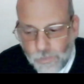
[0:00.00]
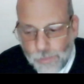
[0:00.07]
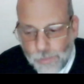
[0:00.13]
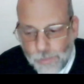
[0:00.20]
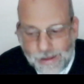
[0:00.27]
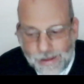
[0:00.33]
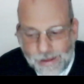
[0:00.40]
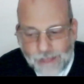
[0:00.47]

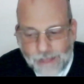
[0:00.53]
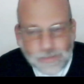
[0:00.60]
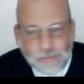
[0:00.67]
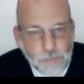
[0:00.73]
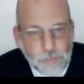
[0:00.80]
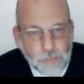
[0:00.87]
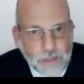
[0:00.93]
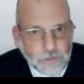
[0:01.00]

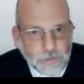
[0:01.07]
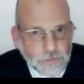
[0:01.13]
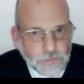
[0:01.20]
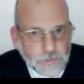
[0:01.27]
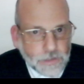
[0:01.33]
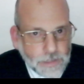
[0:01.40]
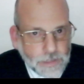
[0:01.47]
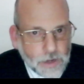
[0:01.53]

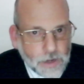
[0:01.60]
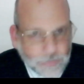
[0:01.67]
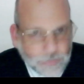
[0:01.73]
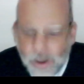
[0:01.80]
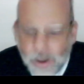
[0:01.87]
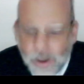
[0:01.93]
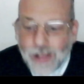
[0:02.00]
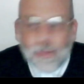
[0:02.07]
they're
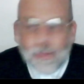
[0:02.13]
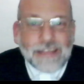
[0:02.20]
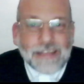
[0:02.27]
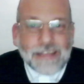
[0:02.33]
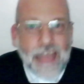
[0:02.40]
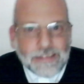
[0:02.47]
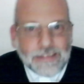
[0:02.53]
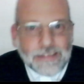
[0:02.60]
not going to be
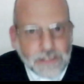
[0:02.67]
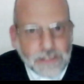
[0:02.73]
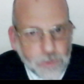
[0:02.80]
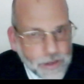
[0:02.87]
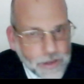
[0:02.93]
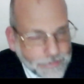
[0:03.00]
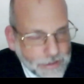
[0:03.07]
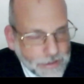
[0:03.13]
in
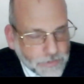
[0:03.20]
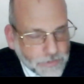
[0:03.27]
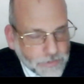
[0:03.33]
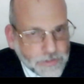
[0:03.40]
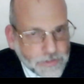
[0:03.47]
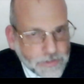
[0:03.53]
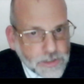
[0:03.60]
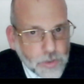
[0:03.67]
the
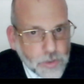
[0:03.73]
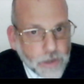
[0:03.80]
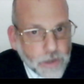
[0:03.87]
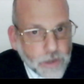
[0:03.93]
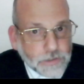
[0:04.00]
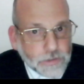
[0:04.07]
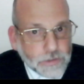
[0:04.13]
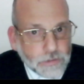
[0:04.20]
other
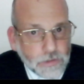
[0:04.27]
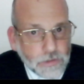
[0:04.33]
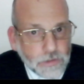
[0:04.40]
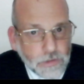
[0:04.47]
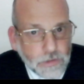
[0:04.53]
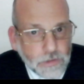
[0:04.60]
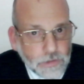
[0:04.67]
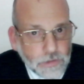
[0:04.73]
situation.
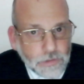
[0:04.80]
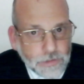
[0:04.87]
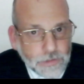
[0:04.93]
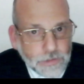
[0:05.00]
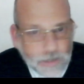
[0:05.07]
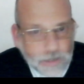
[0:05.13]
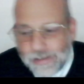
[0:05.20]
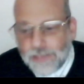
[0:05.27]

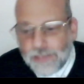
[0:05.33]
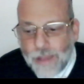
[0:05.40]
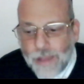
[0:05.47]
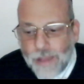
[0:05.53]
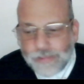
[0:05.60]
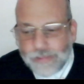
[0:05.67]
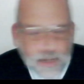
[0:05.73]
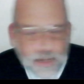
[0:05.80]
They
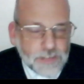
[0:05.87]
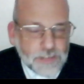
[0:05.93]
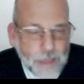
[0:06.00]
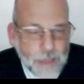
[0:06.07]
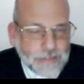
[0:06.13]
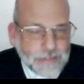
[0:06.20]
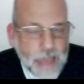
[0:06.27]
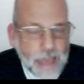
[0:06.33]
just
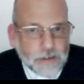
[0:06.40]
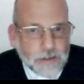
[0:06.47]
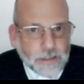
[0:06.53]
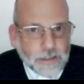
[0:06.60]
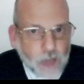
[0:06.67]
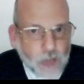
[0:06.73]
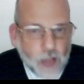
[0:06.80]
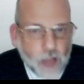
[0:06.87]
might die like
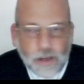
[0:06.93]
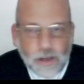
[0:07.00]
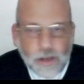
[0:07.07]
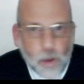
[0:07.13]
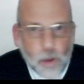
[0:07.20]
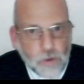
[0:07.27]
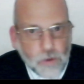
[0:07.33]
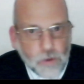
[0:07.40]
a dog and
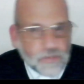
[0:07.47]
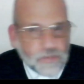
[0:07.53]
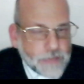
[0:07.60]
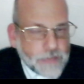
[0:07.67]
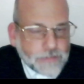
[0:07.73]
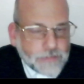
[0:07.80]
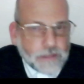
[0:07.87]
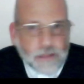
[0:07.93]
go poof, and
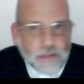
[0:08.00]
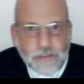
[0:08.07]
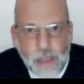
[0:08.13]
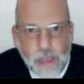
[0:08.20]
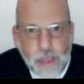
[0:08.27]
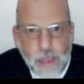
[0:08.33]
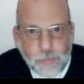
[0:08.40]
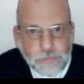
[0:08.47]
that's it.
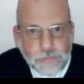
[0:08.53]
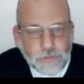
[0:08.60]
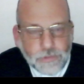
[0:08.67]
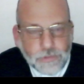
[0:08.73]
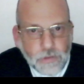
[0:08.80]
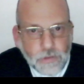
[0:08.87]
Nothing happens,